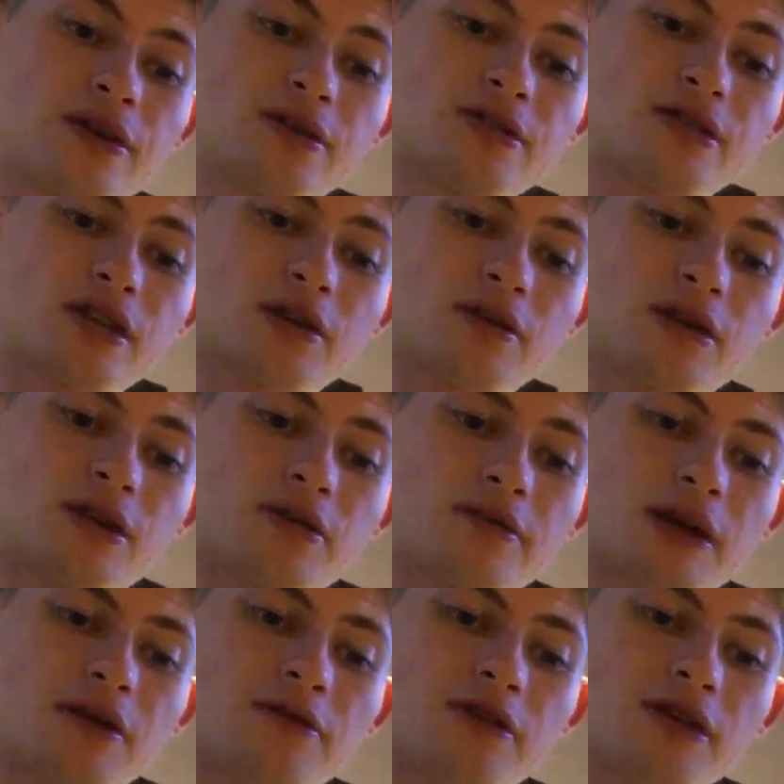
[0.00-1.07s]
So
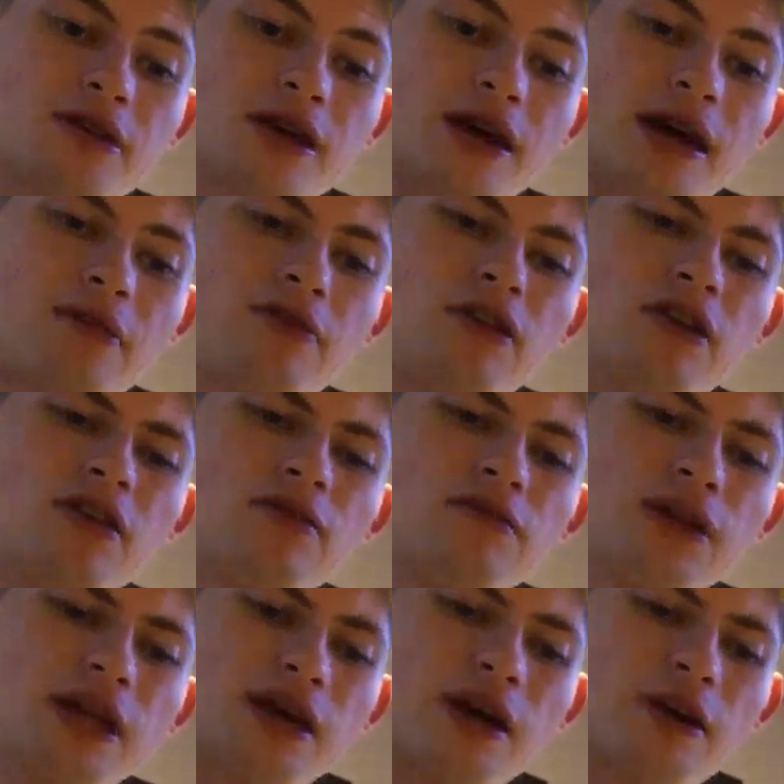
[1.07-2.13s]
have a look at that. Have a look at the
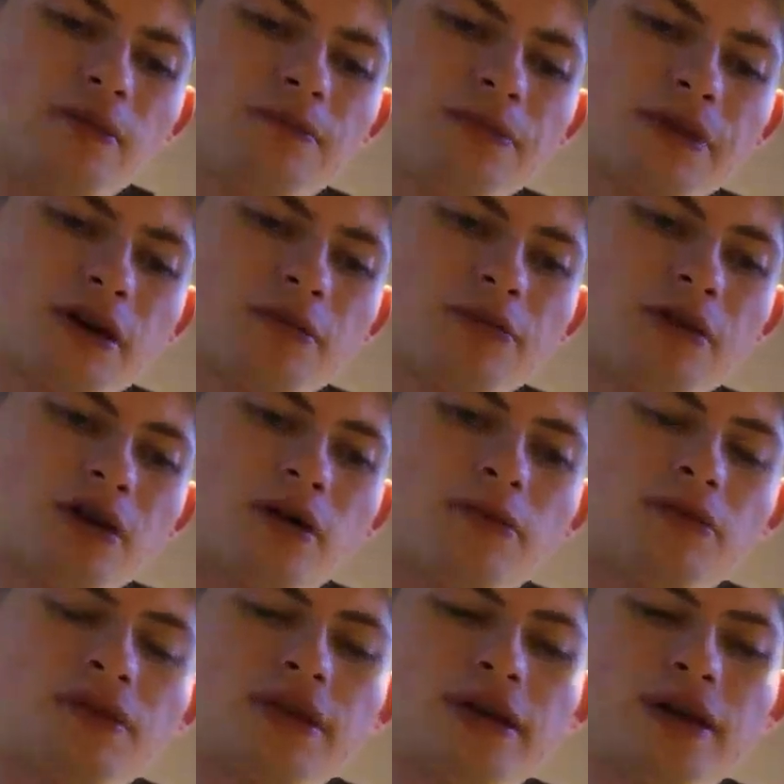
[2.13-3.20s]
video I
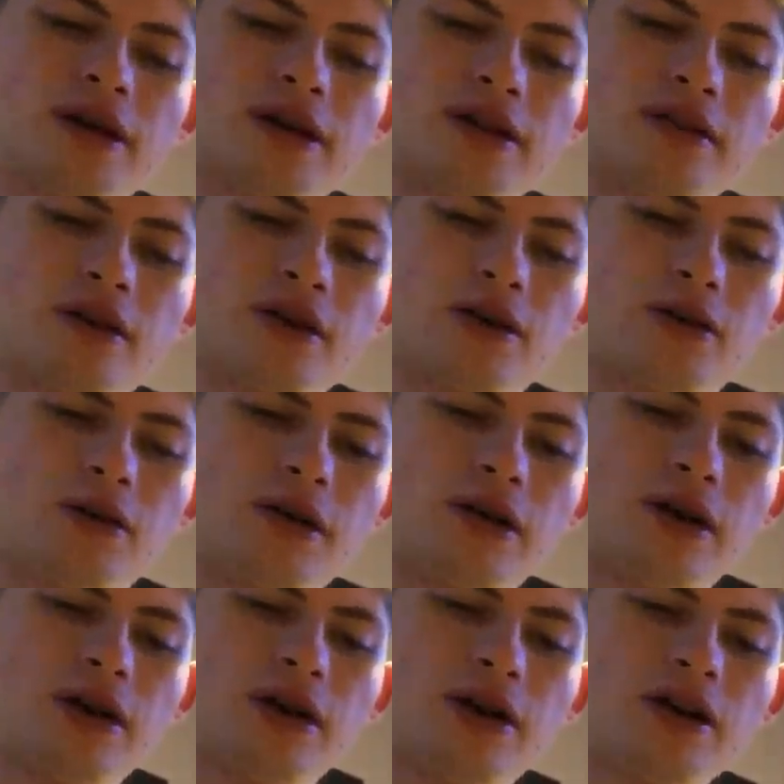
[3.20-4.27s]
put up with the
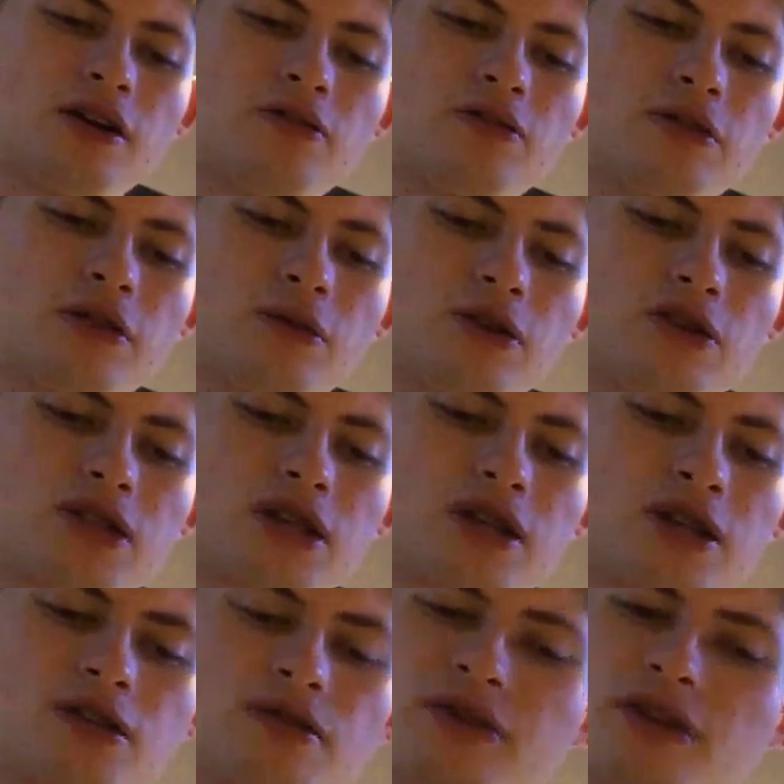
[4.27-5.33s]
Nighthorn. I know you've already watched
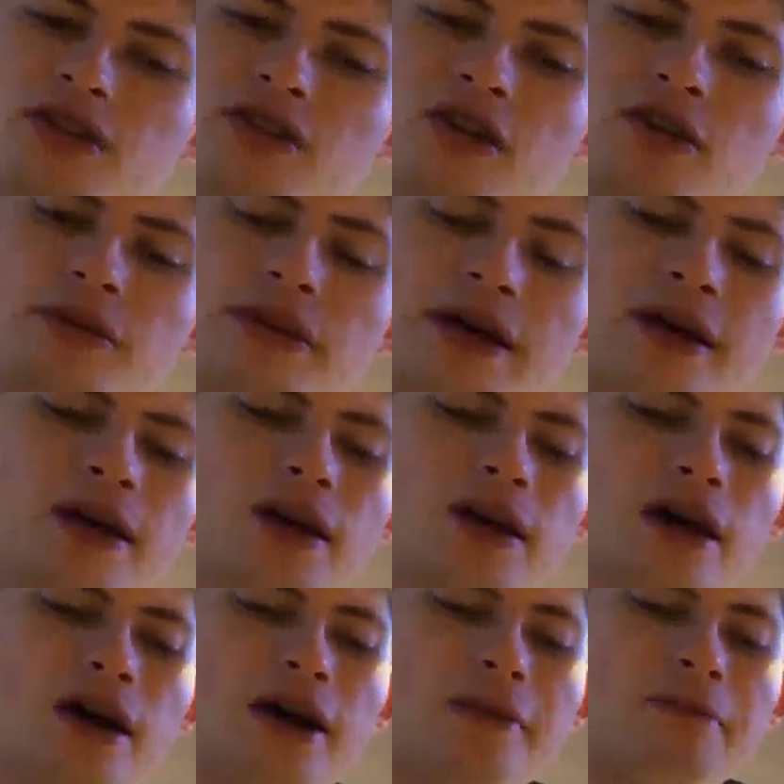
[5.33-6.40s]
it because I think you told me
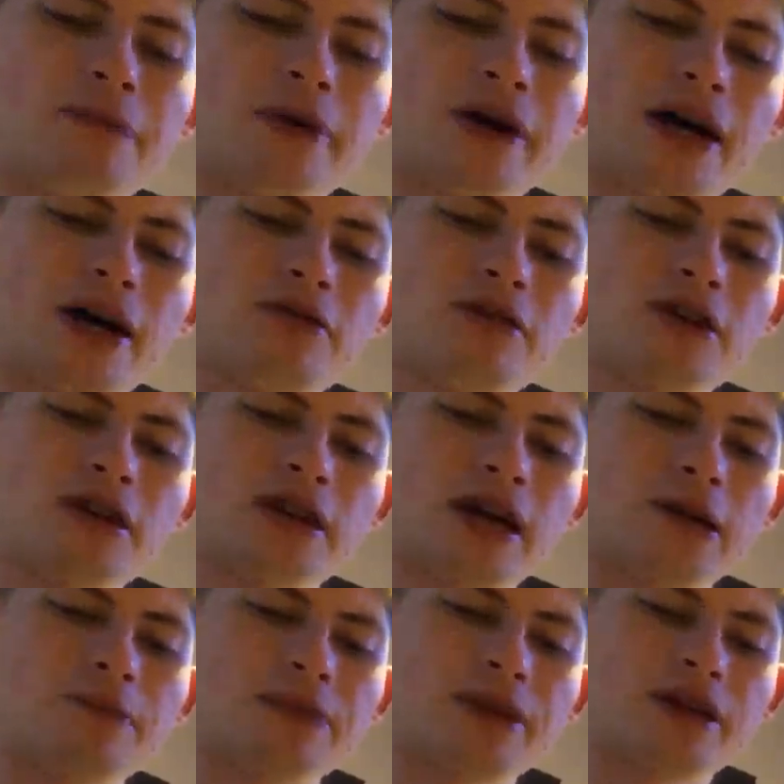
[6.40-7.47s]
that. But have a look at
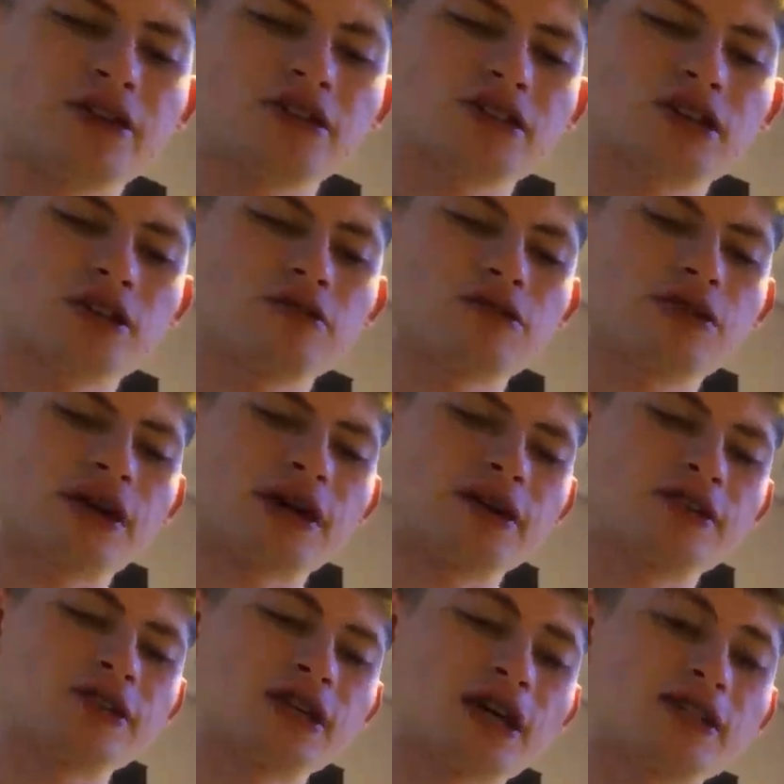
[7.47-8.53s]
that and just go through that,
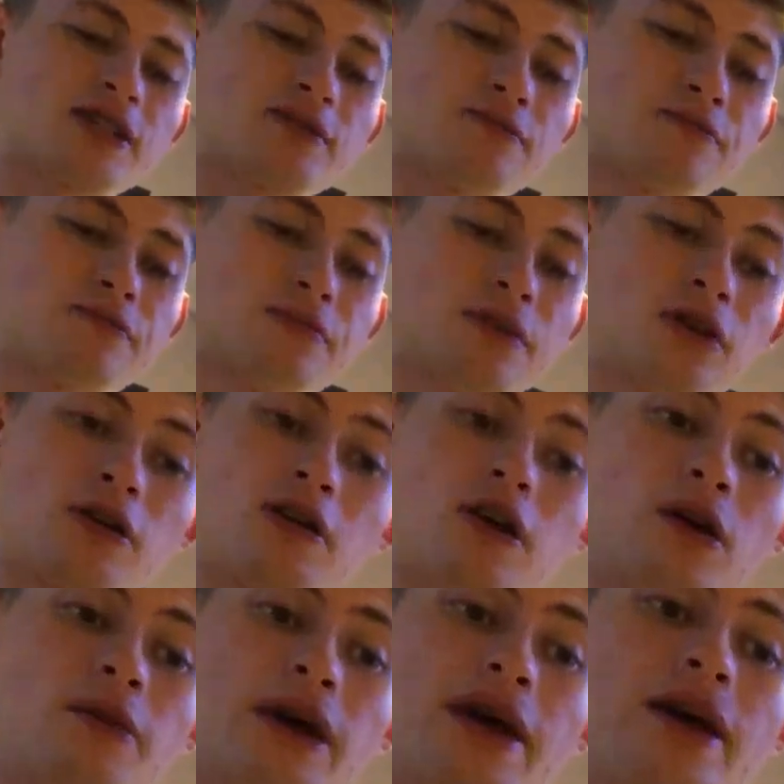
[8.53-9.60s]
because that's. But not gonna lie,
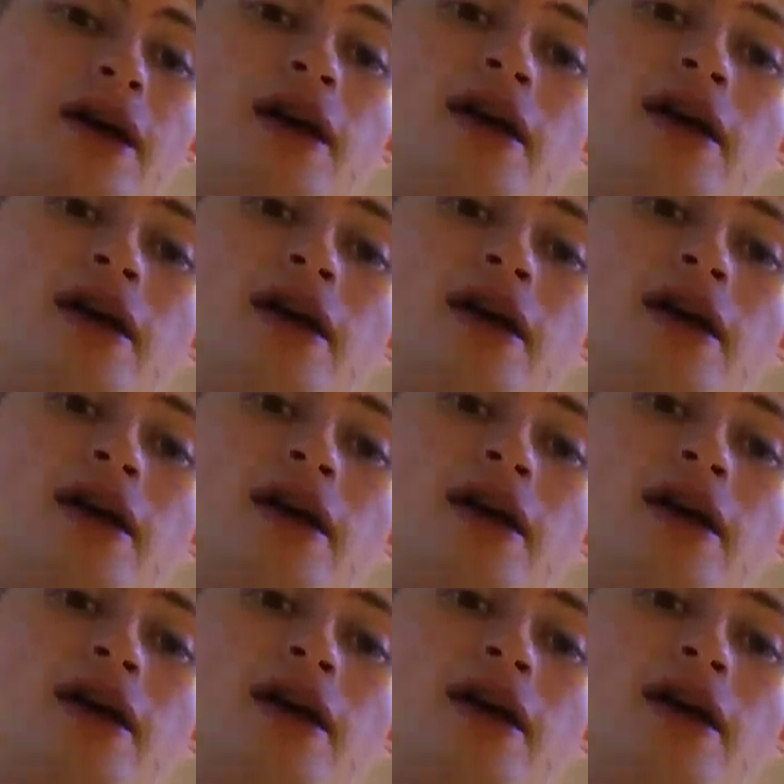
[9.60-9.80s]
mate.